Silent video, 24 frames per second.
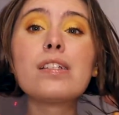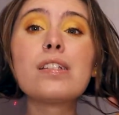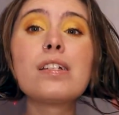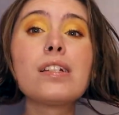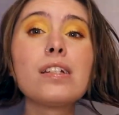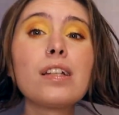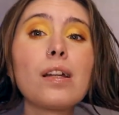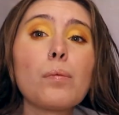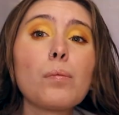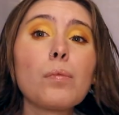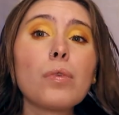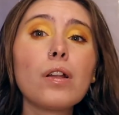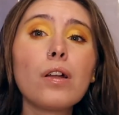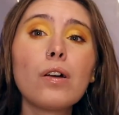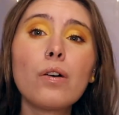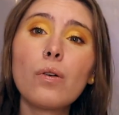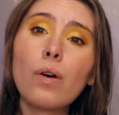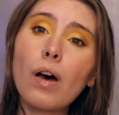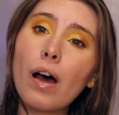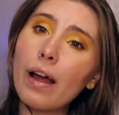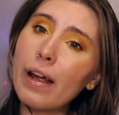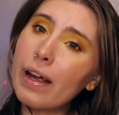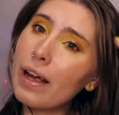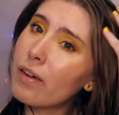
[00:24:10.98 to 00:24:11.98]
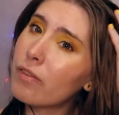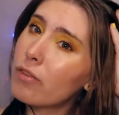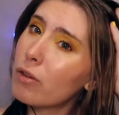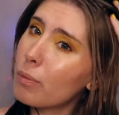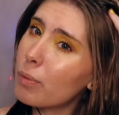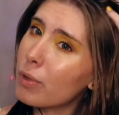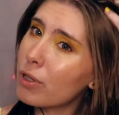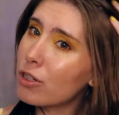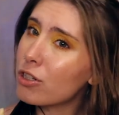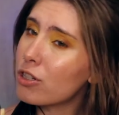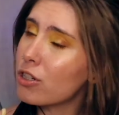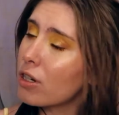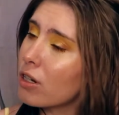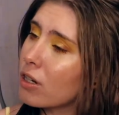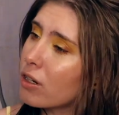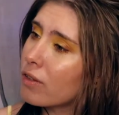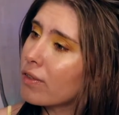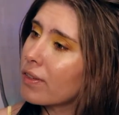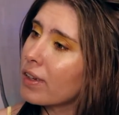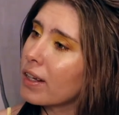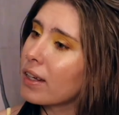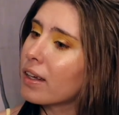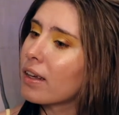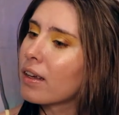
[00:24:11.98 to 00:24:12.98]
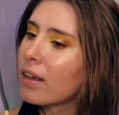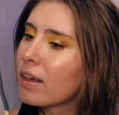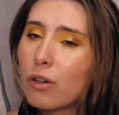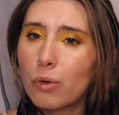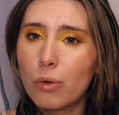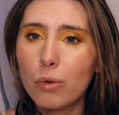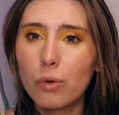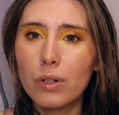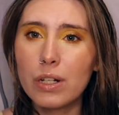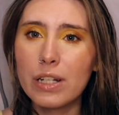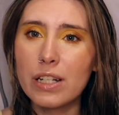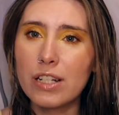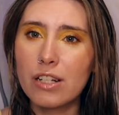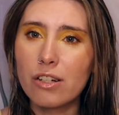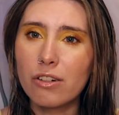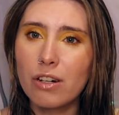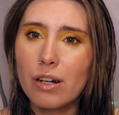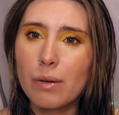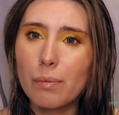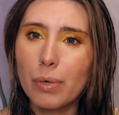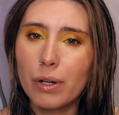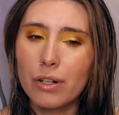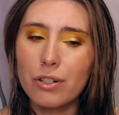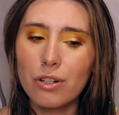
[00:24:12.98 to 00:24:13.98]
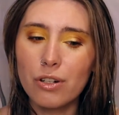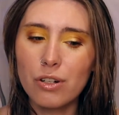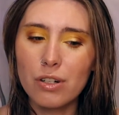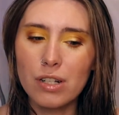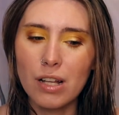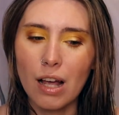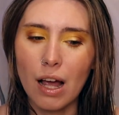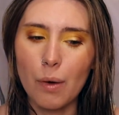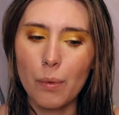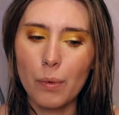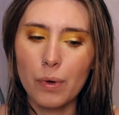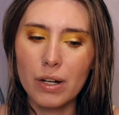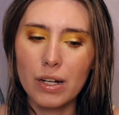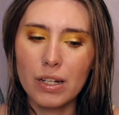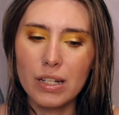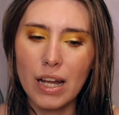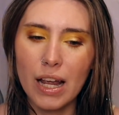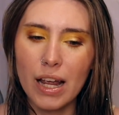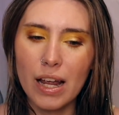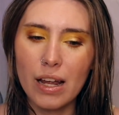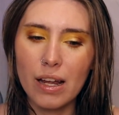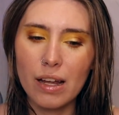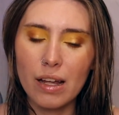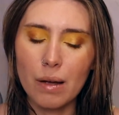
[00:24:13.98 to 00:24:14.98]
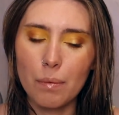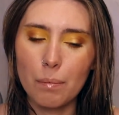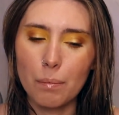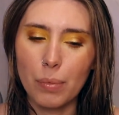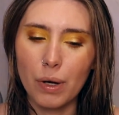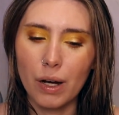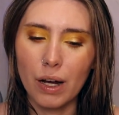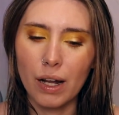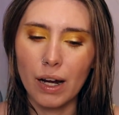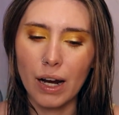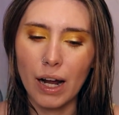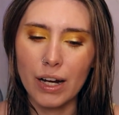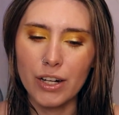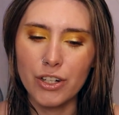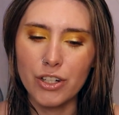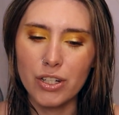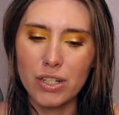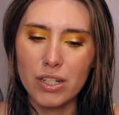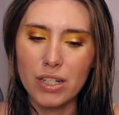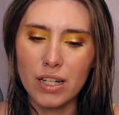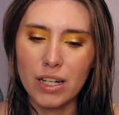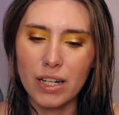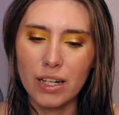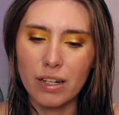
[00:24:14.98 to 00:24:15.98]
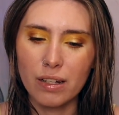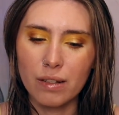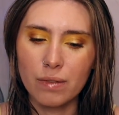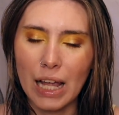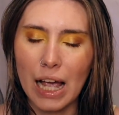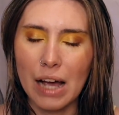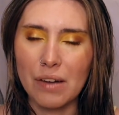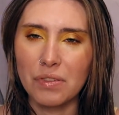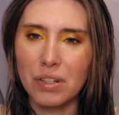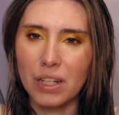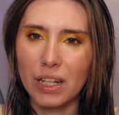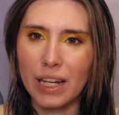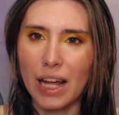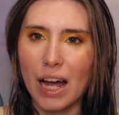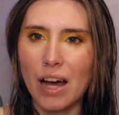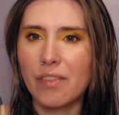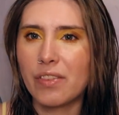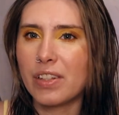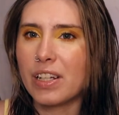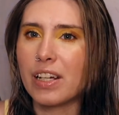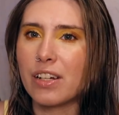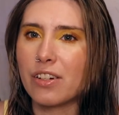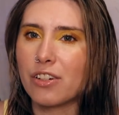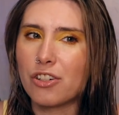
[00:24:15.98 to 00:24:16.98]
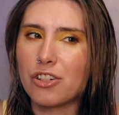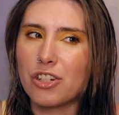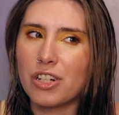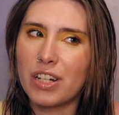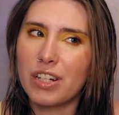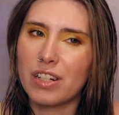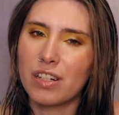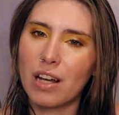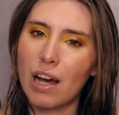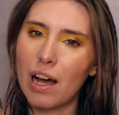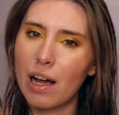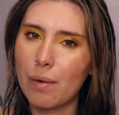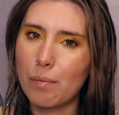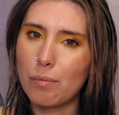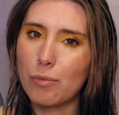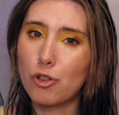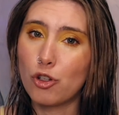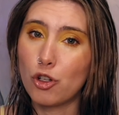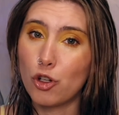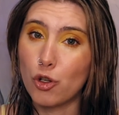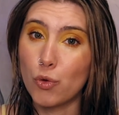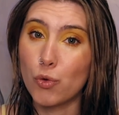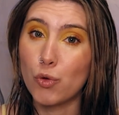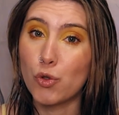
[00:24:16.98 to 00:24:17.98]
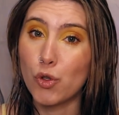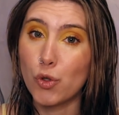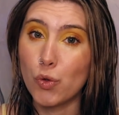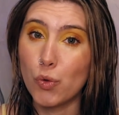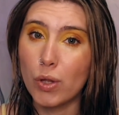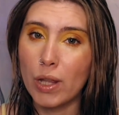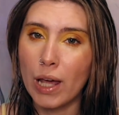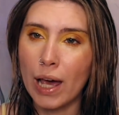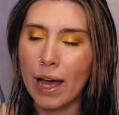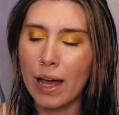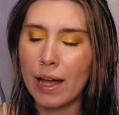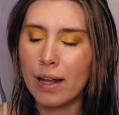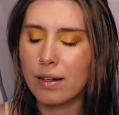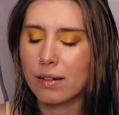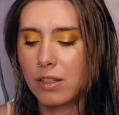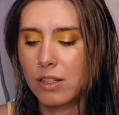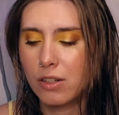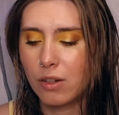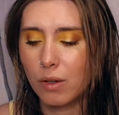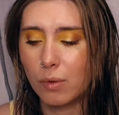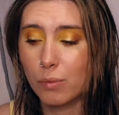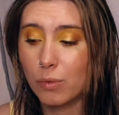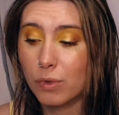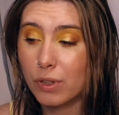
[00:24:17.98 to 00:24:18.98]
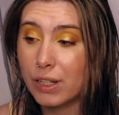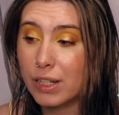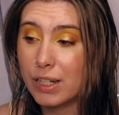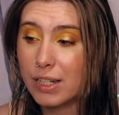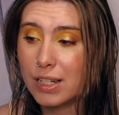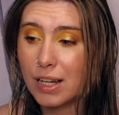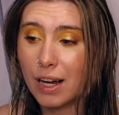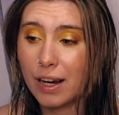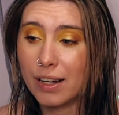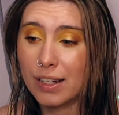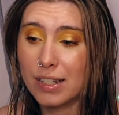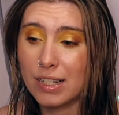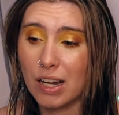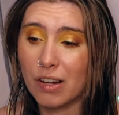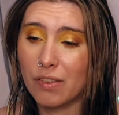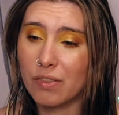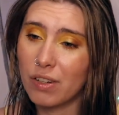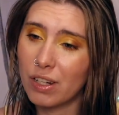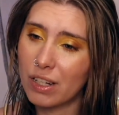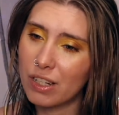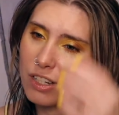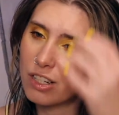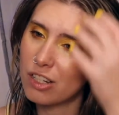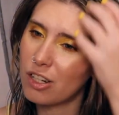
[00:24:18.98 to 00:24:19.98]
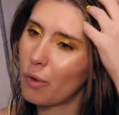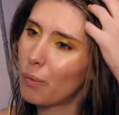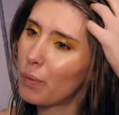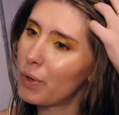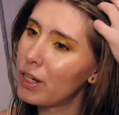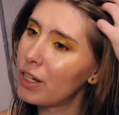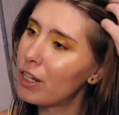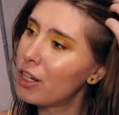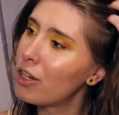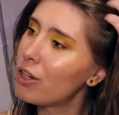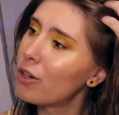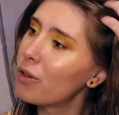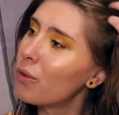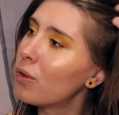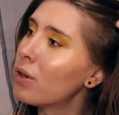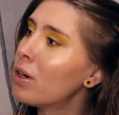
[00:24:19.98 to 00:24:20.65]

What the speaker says: linked down below. I have a bunch of like cool Instagram pictures that I want to take, but I just like have to like have the energy and time to do that. So I'm really excited because I have like so many cute